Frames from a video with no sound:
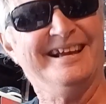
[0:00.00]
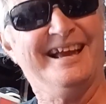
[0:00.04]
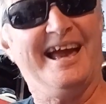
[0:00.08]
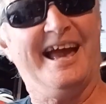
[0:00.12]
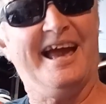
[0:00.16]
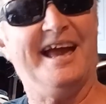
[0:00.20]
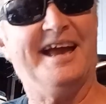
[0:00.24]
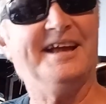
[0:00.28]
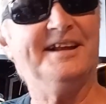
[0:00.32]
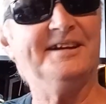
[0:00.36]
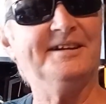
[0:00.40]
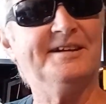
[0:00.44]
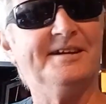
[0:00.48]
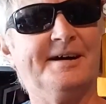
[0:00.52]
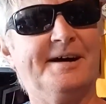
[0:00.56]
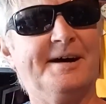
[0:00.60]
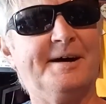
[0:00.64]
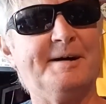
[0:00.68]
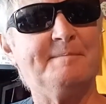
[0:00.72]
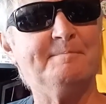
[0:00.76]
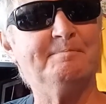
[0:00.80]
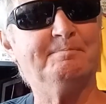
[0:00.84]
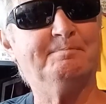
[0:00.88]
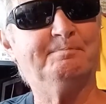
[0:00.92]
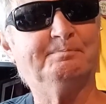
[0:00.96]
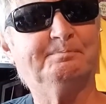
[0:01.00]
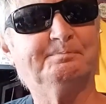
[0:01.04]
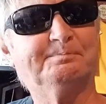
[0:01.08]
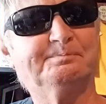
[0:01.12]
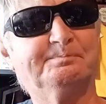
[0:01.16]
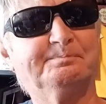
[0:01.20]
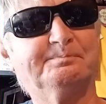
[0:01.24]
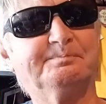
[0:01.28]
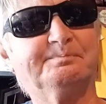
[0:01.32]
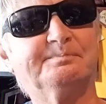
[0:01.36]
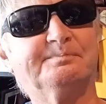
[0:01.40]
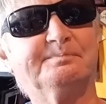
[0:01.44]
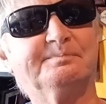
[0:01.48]
And
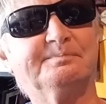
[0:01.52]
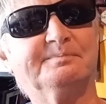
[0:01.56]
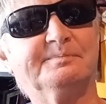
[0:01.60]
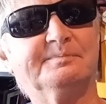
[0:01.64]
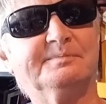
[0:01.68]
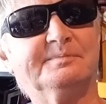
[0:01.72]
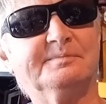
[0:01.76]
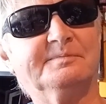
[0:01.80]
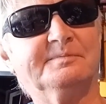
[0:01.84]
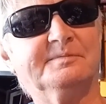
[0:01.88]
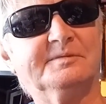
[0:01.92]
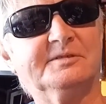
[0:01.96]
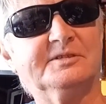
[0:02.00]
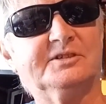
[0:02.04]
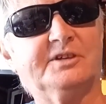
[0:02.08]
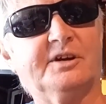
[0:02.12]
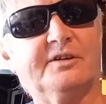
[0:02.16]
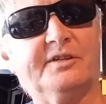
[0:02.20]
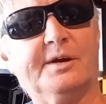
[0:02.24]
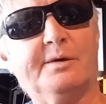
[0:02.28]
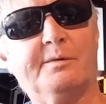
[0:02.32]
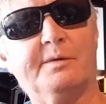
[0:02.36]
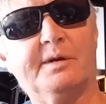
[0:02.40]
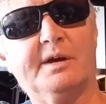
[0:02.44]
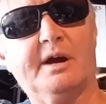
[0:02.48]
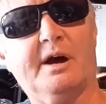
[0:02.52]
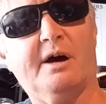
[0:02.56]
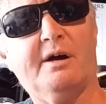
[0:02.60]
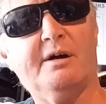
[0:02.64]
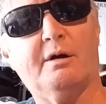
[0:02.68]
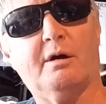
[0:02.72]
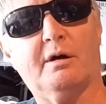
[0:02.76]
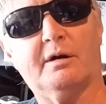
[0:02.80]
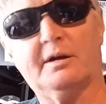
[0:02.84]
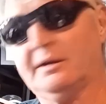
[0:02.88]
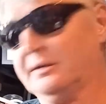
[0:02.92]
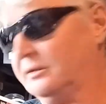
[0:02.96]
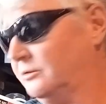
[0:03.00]
so there we
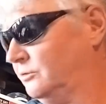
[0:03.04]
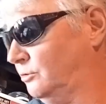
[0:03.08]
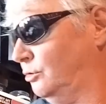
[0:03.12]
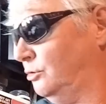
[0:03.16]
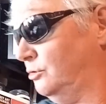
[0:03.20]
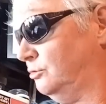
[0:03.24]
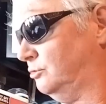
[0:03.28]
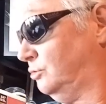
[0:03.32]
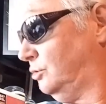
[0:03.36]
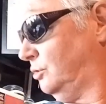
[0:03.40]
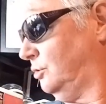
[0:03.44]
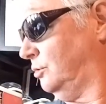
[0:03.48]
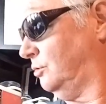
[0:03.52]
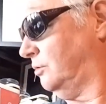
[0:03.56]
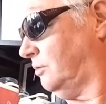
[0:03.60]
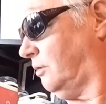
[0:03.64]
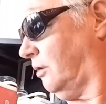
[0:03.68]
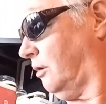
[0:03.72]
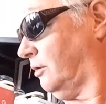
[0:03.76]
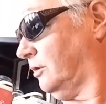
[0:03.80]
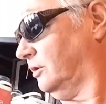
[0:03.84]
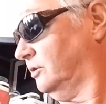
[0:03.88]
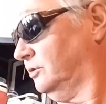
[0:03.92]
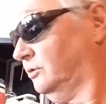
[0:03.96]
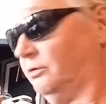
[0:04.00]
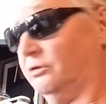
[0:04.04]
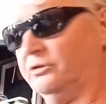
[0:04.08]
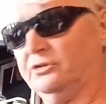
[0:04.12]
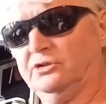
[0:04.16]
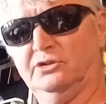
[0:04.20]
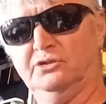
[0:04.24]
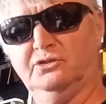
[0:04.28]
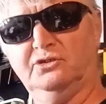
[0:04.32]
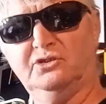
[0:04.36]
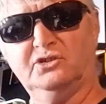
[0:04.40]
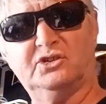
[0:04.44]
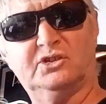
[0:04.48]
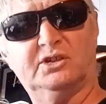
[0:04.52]
go, two
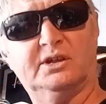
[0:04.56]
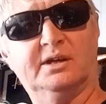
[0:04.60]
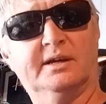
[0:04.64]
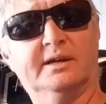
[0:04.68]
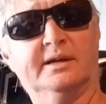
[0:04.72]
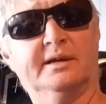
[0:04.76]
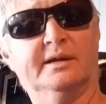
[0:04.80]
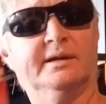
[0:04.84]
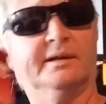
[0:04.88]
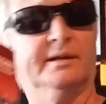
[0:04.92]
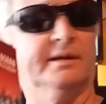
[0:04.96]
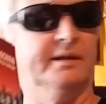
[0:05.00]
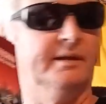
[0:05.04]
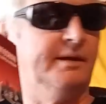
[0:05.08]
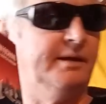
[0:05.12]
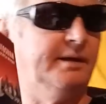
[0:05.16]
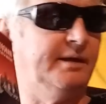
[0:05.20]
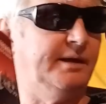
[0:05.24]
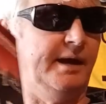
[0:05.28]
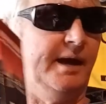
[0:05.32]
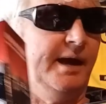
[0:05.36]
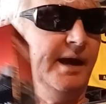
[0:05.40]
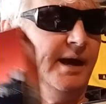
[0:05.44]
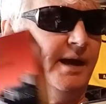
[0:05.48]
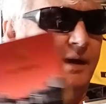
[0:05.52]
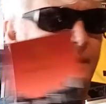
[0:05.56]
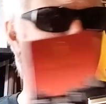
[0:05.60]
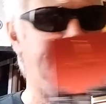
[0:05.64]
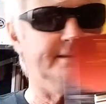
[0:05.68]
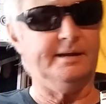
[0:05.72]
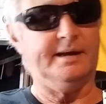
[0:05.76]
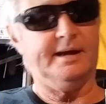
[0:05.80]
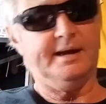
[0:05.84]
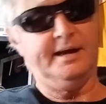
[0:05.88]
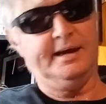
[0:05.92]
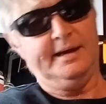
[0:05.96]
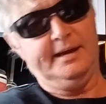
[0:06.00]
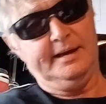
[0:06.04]
Auchentoshan's and
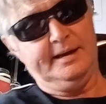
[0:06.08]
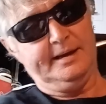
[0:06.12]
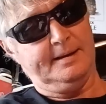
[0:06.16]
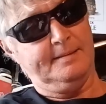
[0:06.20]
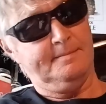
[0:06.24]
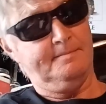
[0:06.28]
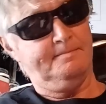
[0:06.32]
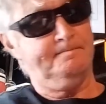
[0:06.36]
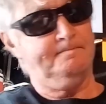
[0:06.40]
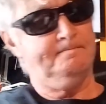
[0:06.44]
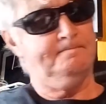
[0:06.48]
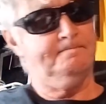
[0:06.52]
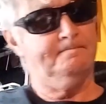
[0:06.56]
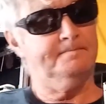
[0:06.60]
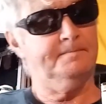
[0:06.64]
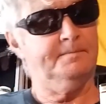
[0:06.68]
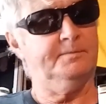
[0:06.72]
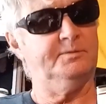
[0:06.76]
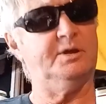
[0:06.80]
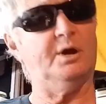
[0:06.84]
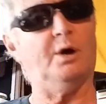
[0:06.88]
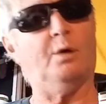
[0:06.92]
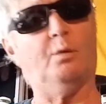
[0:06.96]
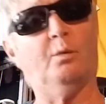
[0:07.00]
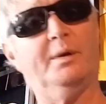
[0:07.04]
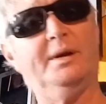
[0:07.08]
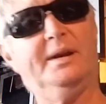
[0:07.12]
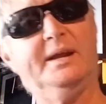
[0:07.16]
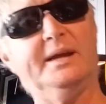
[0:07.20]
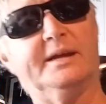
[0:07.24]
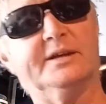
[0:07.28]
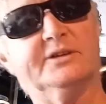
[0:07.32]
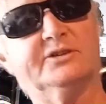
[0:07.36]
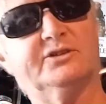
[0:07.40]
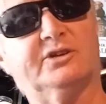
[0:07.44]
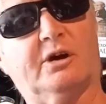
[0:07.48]
a Dalwhinnie.